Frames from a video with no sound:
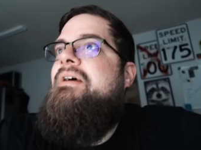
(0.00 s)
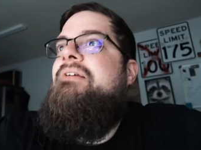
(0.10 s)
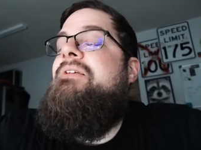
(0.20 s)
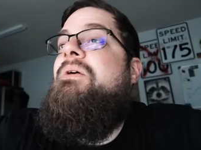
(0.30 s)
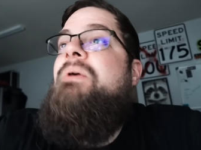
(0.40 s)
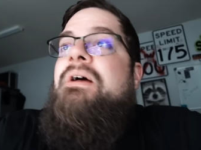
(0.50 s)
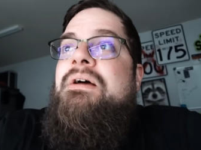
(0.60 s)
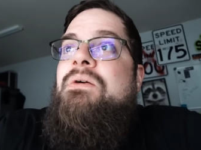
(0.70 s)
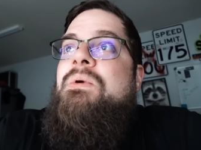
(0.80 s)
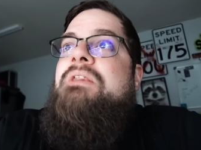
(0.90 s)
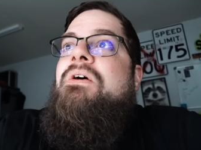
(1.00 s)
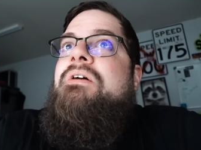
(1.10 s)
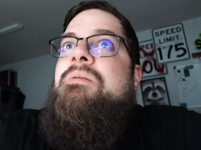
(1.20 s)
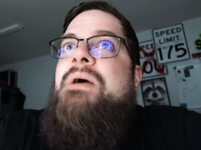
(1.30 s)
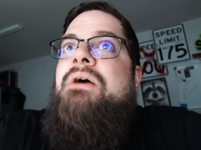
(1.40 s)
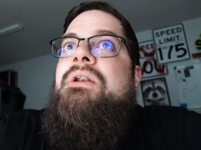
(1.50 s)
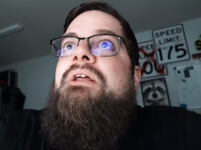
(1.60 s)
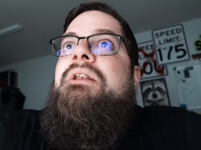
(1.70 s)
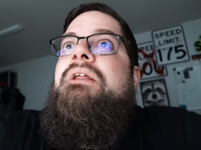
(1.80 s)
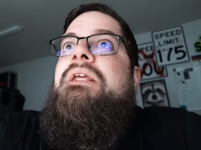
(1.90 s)
So we talked about
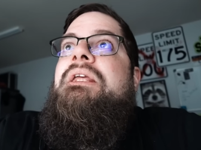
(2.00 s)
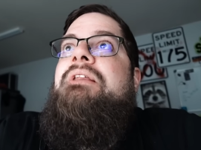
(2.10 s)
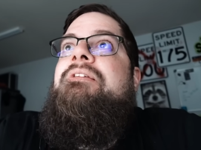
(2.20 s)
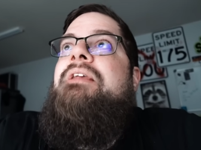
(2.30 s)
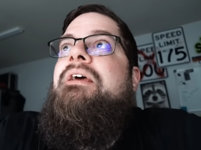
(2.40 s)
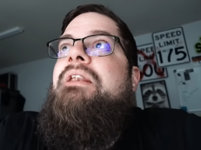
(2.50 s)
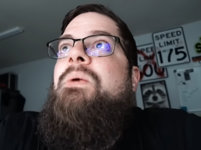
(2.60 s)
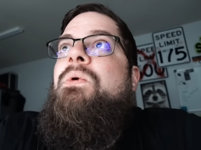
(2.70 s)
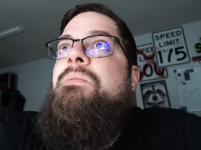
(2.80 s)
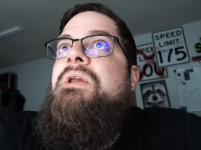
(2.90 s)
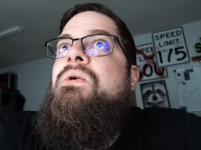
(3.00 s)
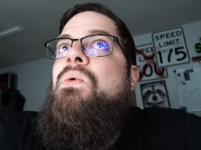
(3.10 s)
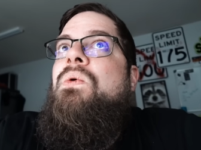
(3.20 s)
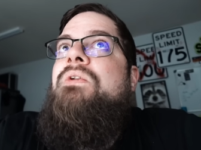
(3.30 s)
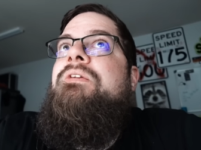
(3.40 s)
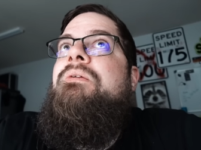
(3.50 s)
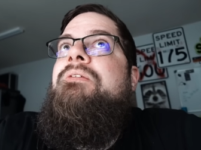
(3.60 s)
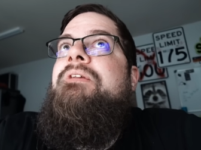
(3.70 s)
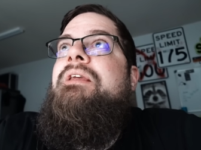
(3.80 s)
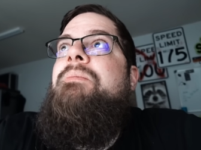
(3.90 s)
it. He said it would be cool to
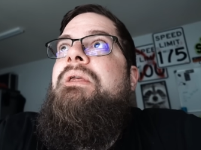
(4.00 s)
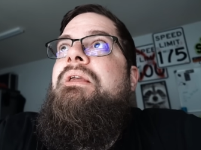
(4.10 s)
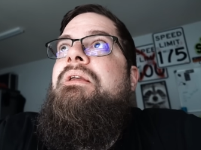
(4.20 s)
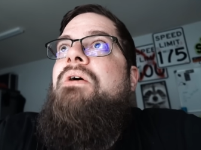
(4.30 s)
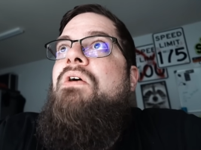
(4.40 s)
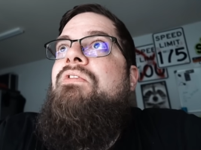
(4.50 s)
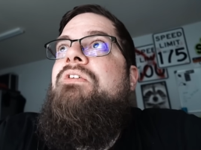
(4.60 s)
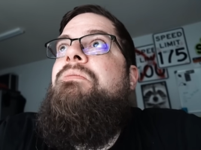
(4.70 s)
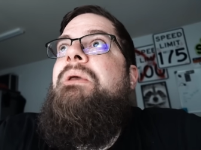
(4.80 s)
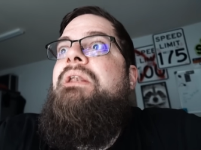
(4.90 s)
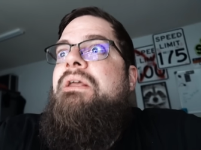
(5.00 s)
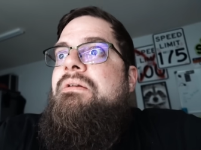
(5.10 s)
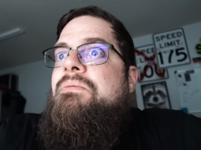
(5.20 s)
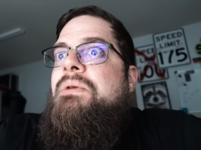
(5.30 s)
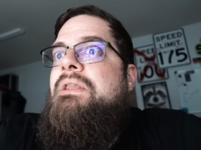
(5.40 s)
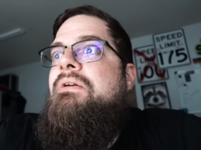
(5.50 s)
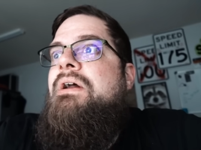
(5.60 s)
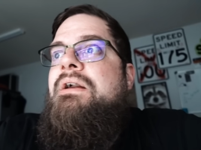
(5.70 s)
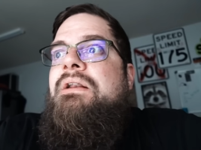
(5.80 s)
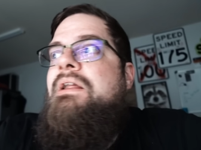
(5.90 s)
see me overspin it, but they're
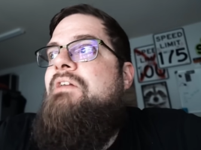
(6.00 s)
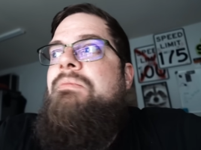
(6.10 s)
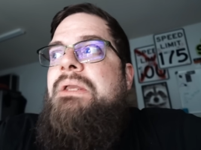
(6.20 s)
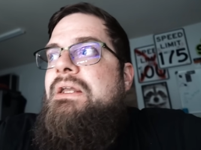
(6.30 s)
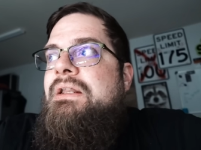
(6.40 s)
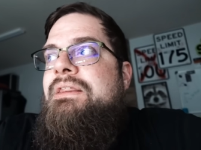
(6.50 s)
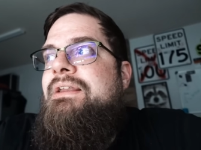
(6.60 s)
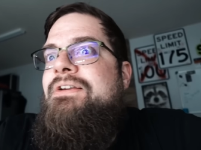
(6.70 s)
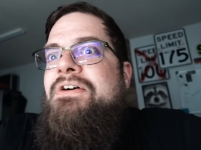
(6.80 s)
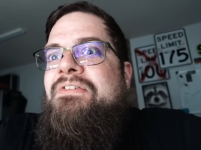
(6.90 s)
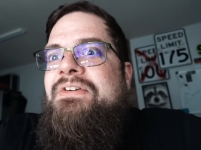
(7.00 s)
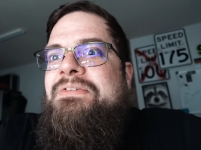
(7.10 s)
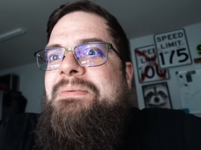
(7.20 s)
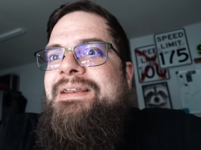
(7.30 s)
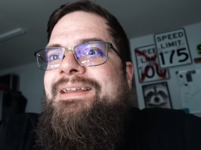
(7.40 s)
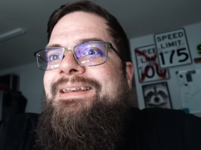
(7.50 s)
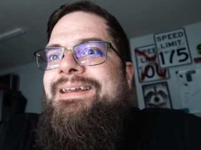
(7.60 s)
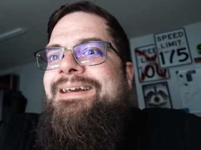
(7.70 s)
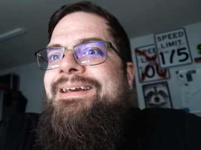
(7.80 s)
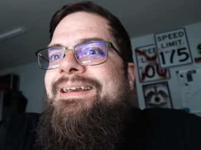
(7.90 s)
not going to give me anything to overspin it.
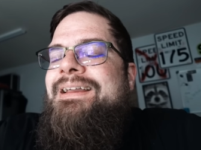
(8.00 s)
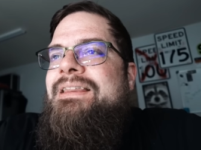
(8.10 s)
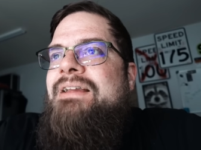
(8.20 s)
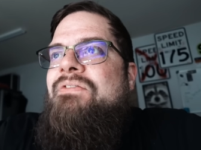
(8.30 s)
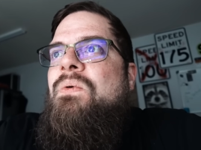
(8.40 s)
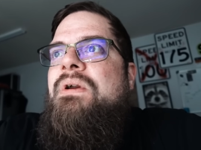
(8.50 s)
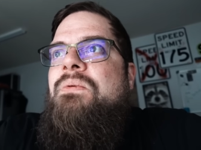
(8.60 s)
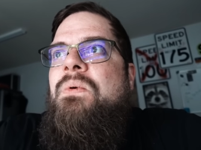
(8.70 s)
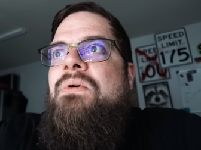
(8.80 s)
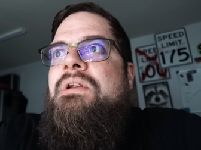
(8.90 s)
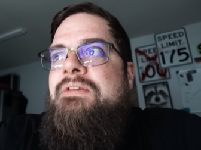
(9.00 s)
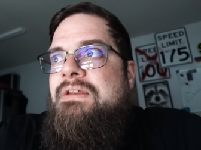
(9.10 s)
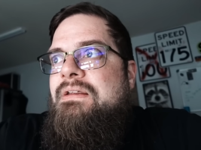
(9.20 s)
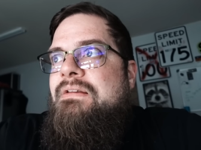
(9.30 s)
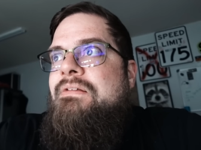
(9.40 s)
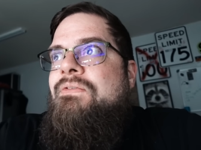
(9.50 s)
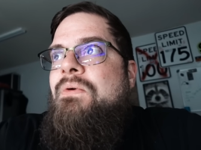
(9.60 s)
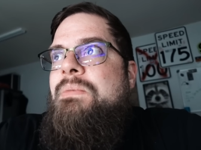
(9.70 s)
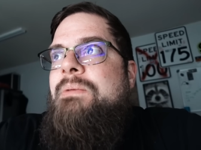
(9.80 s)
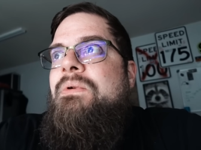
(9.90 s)
And they void warranties
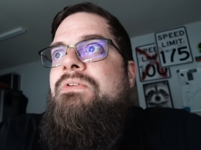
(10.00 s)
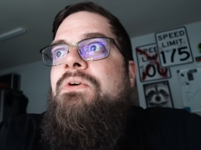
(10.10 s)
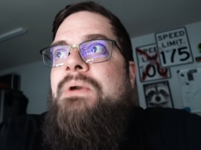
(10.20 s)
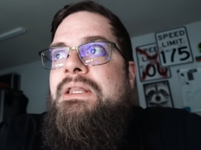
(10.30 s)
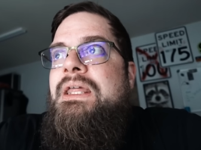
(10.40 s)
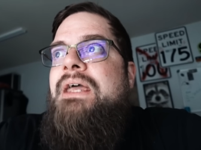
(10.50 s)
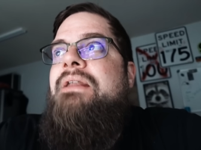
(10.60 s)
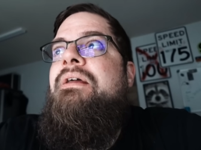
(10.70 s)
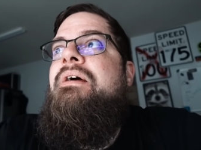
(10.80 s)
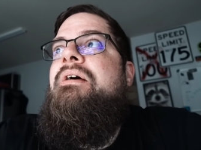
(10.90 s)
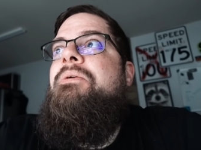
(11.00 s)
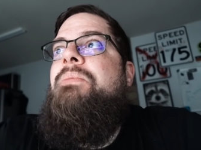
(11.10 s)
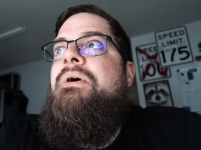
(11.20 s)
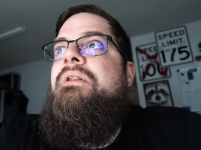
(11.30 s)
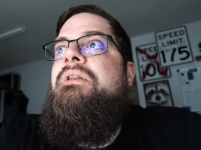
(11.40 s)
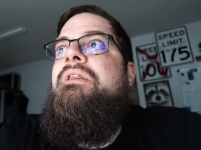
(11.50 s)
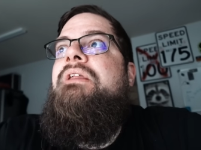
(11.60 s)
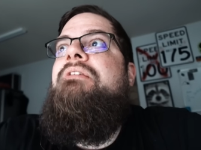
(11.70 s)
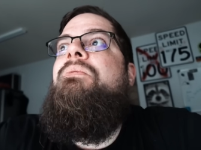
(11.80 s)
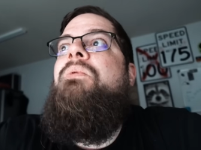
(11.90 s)
for people doing that. But
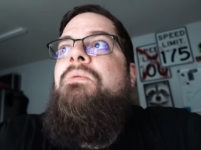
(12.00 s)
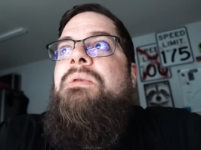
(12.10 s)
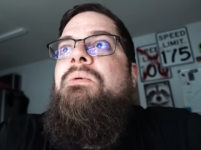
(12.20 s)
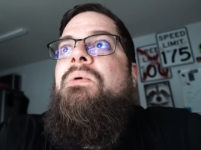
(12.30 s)
this will be